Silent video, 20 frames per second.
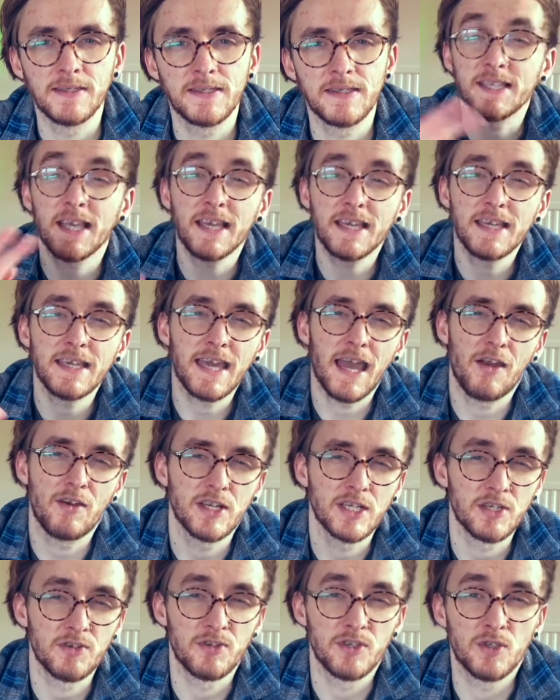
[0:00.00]
My second
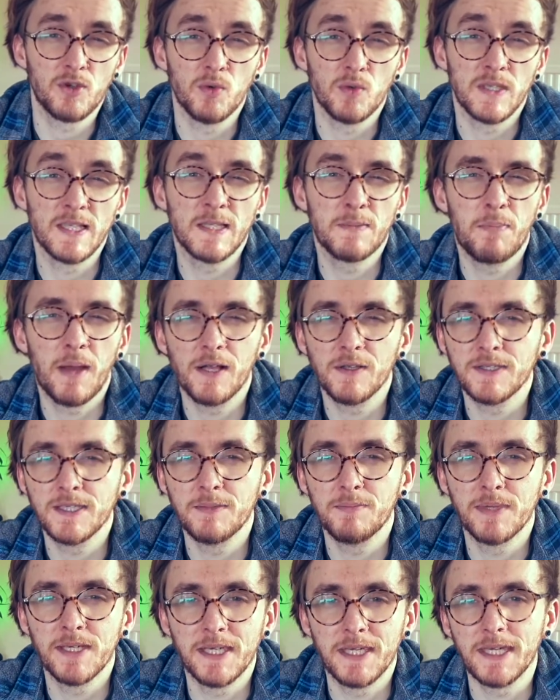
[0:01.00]
character is called
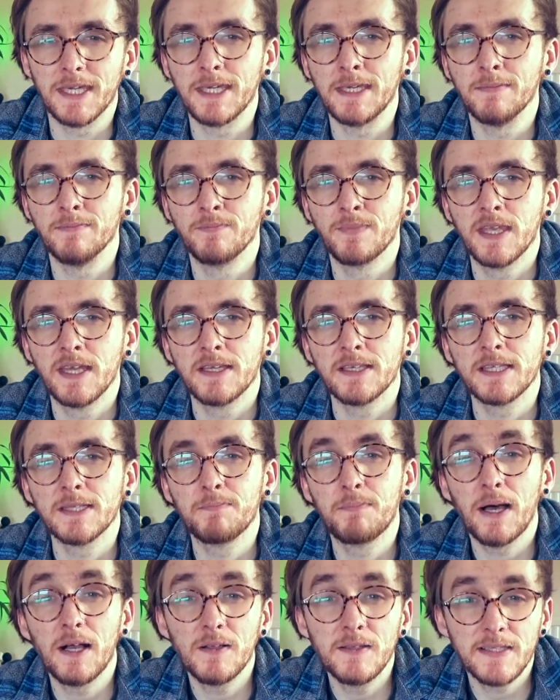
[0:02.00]
Spellsy McGee.
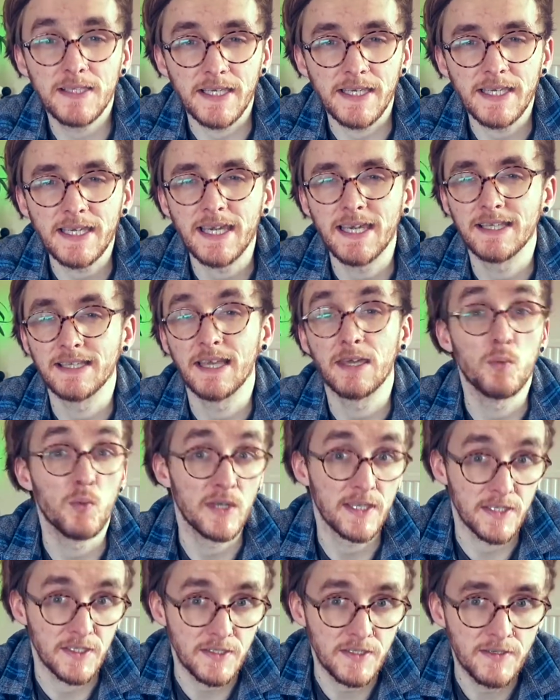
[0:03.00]
Spellsy is a
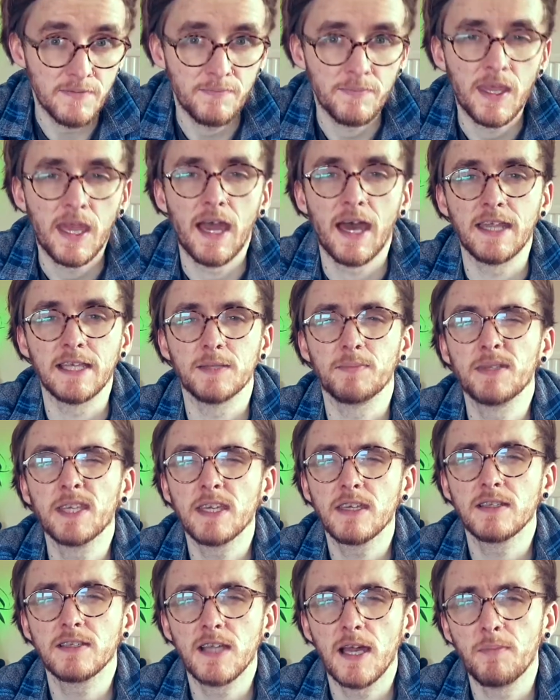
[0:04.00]
wizard, and he's a
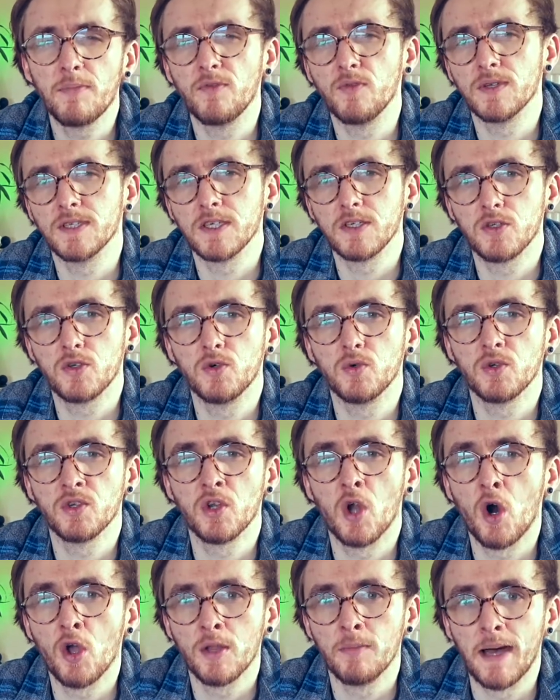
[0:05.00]
particular type of wizard called
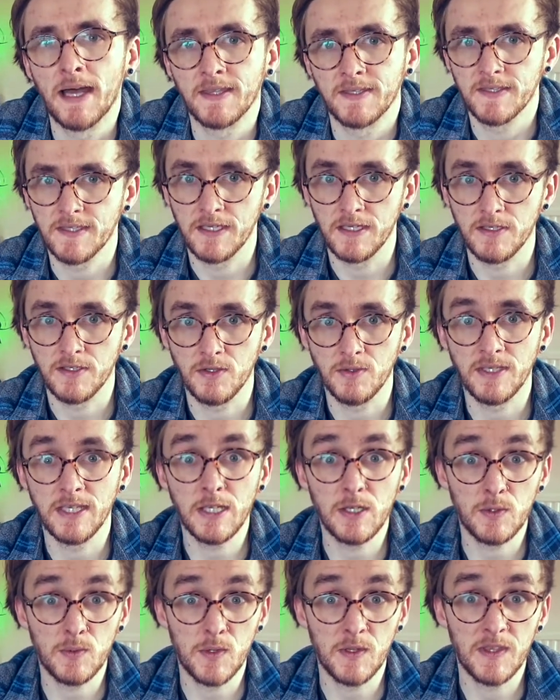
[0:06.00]
an onomancer, so he
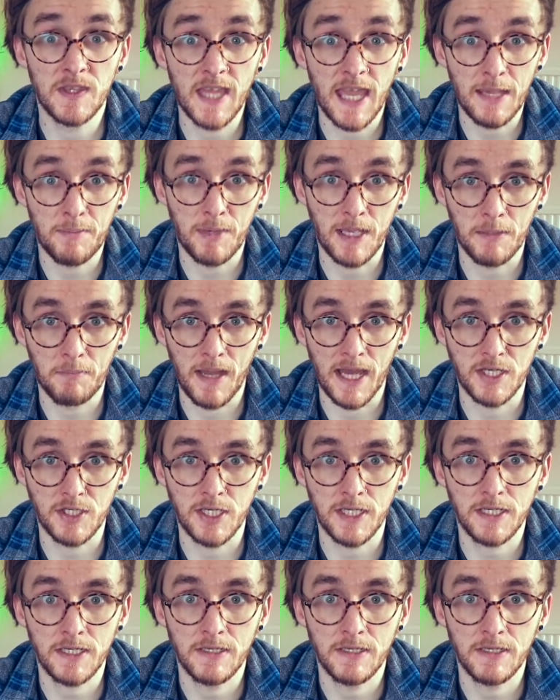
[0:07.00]
deals with naming magic.